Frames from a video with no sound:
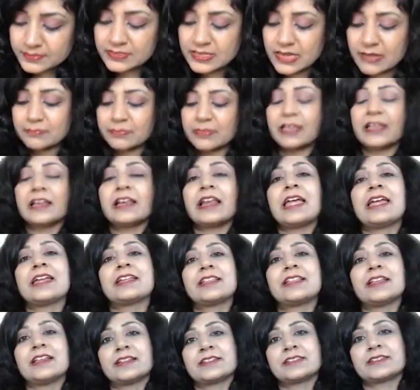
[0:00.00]
something like
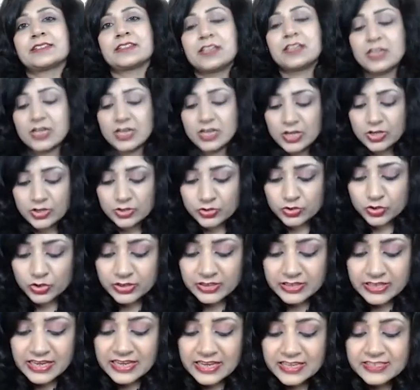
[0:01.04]
this. So
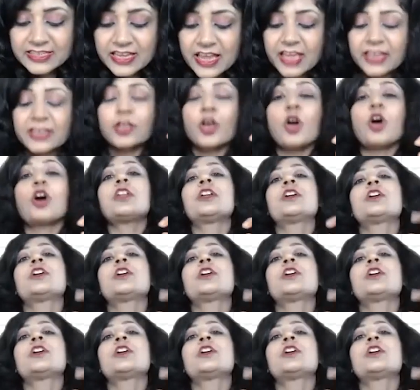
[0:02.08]
these are your